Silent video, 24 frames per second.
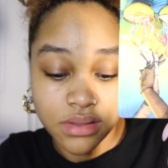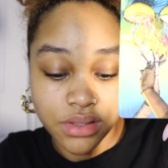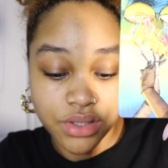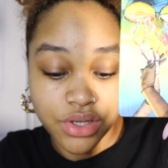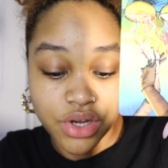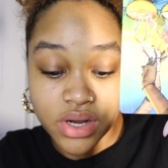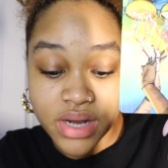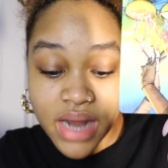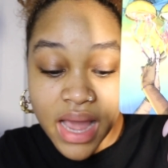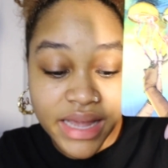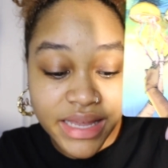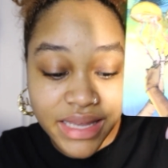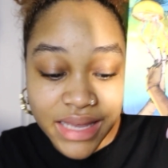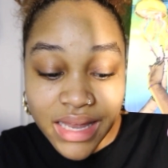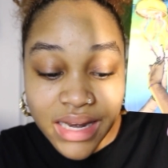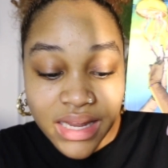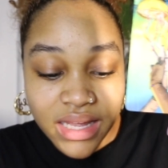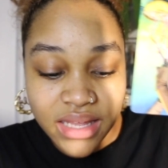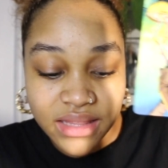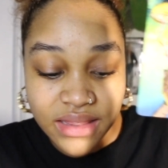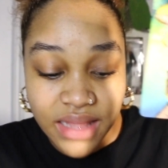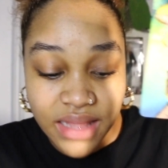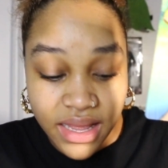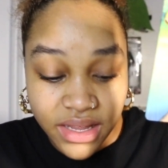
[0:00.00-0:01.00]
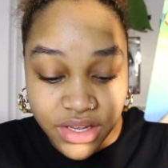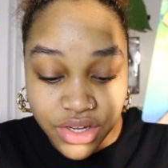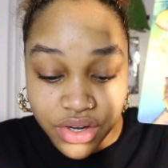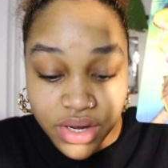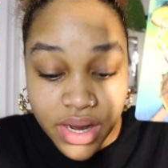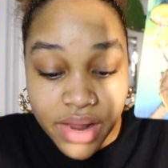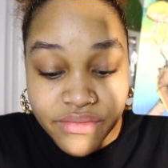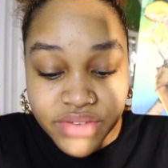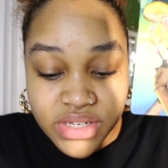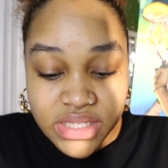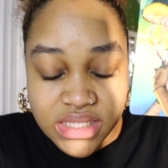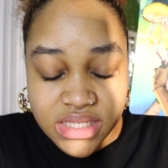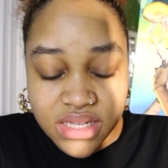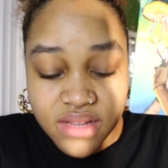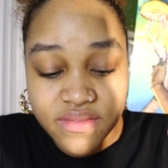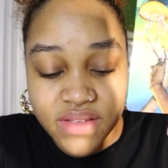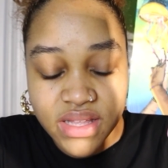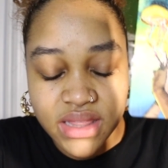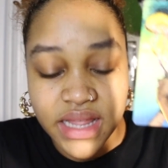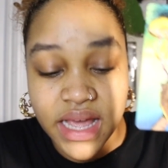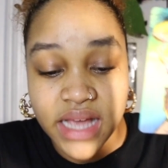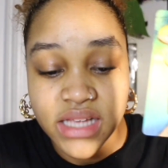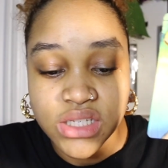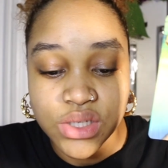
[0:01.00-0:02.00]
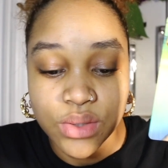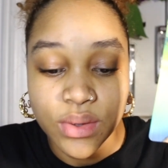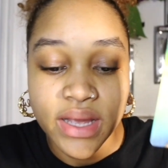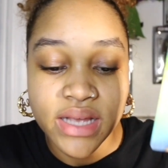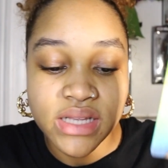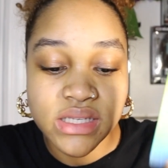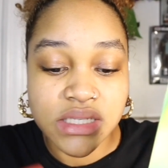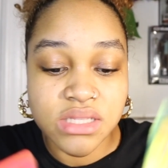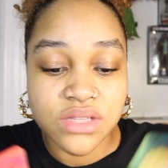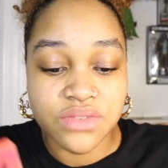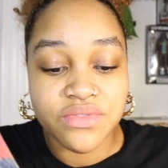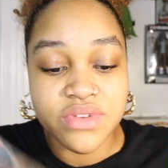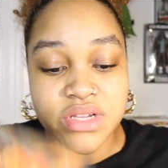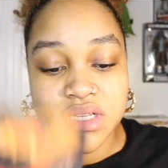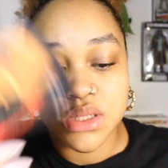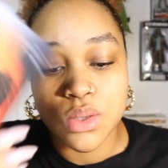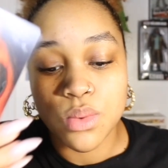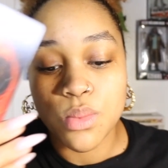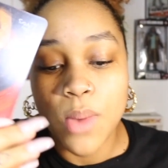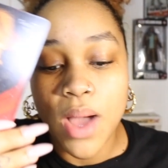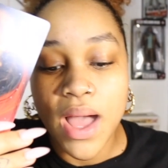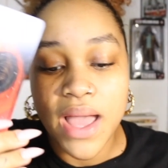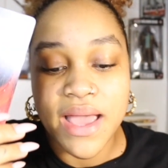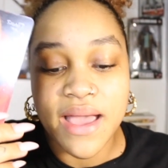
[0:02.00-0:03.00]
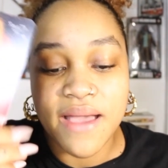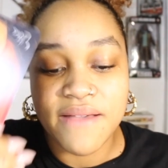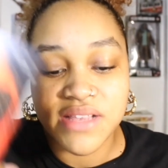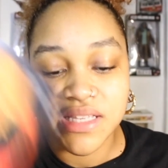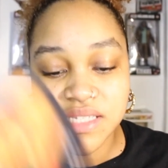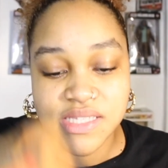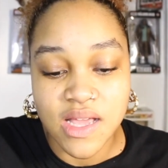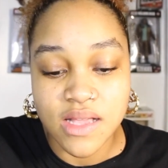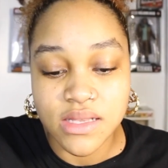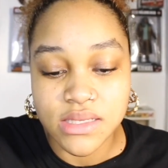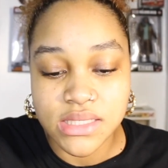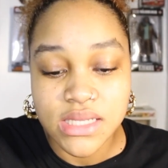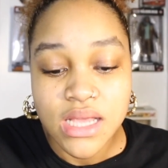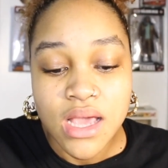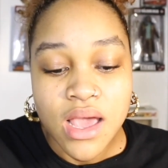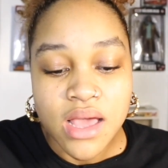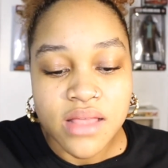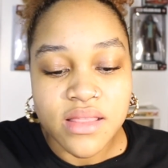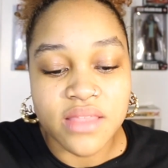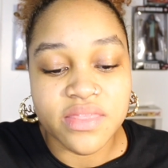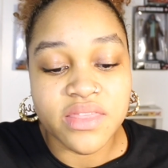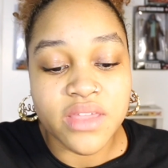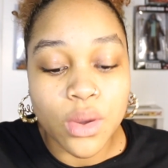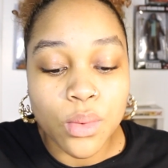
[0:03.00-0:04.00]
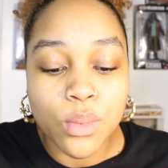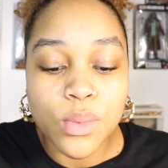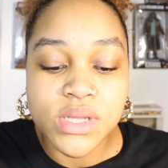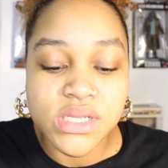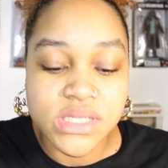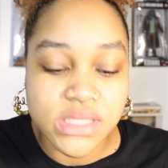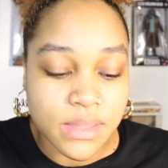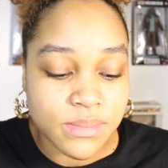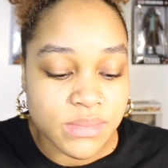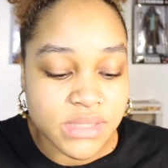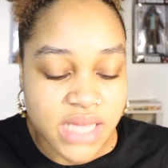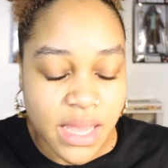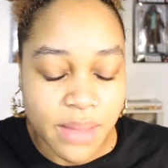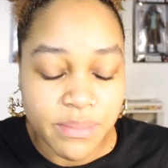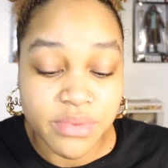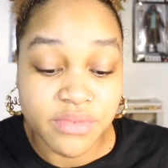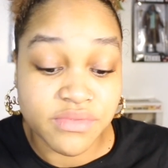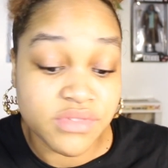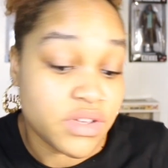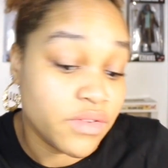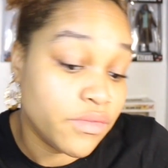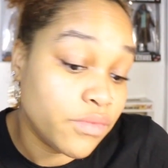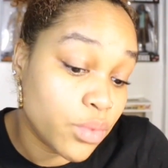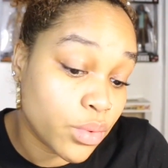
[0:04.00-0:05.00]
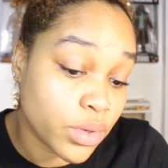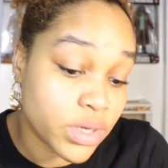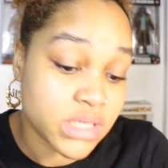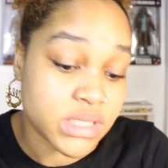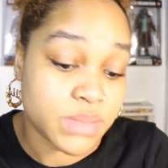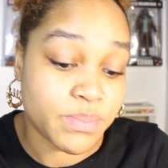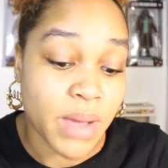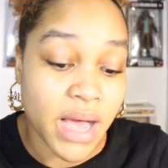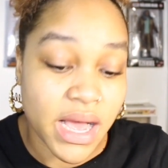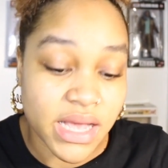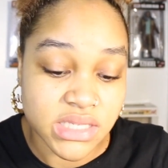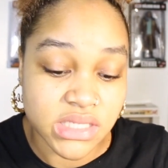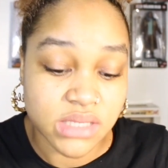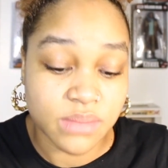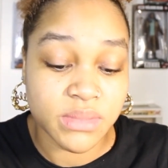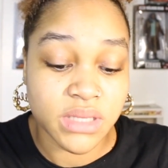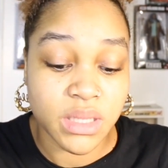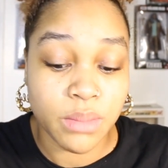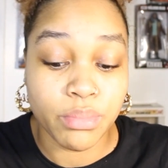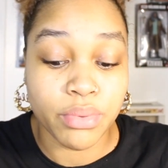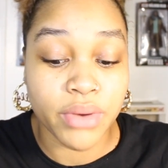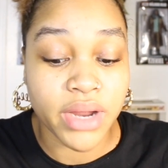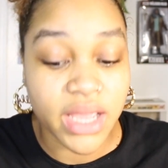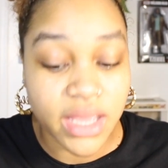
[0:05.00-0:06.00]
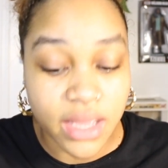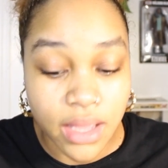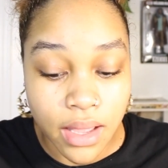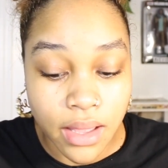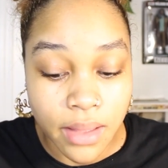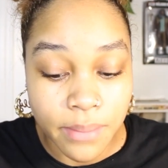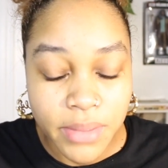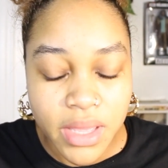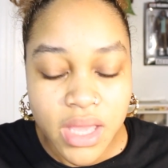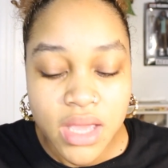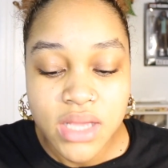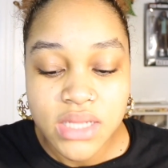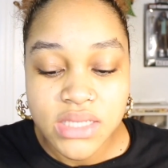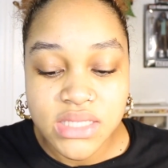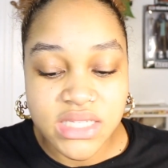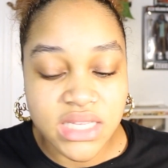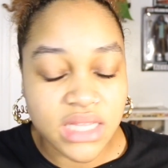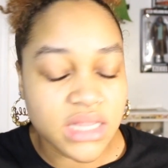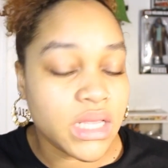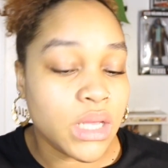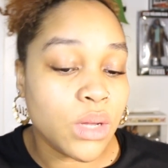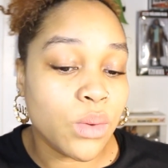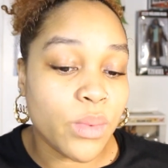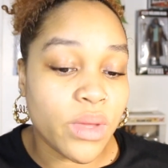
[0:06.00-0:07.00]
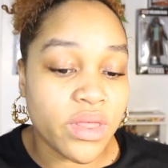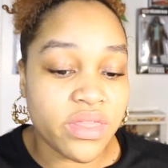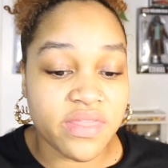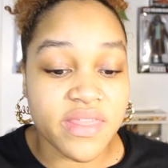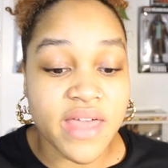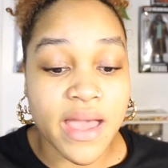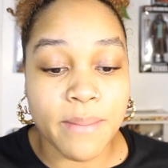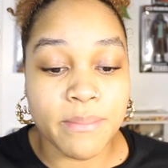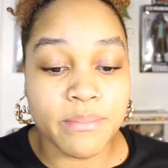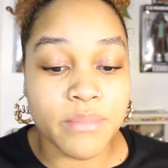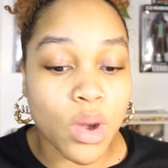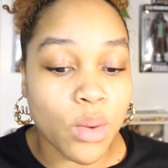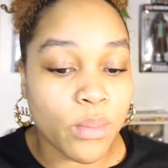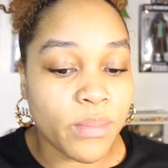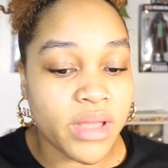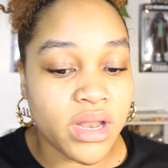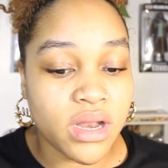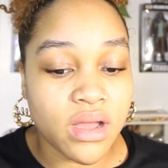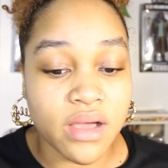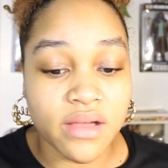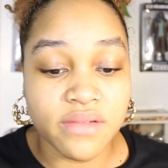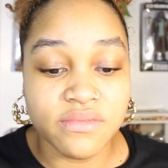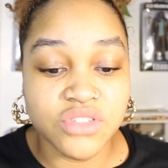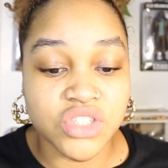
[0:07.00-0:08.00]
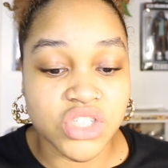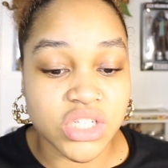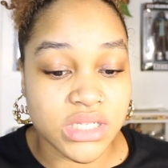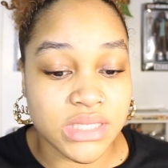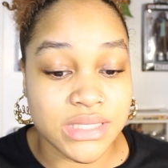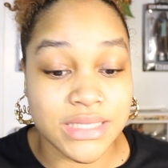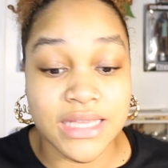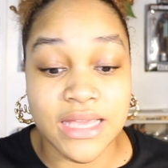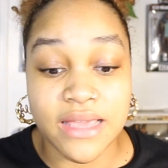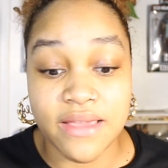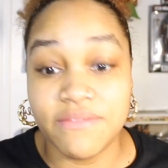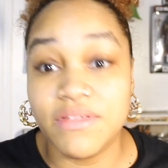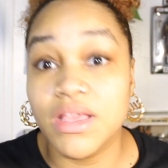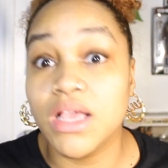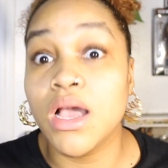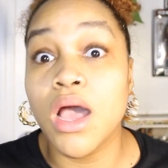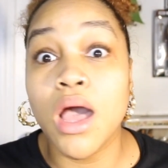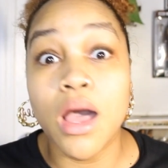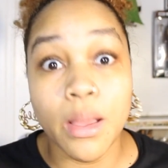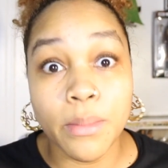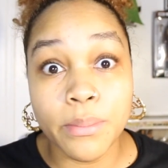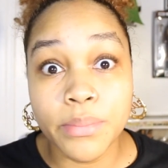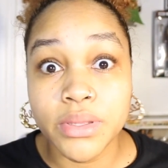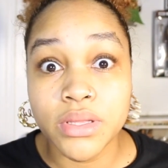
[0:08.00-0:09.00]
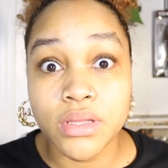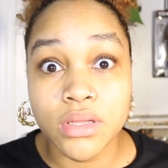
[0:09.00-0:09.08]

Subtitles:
You're not getting that, you're not receiving that. So hence the reason why I sense that there was some type of divorce, possibly breakup, dealing with that moment of just giving up.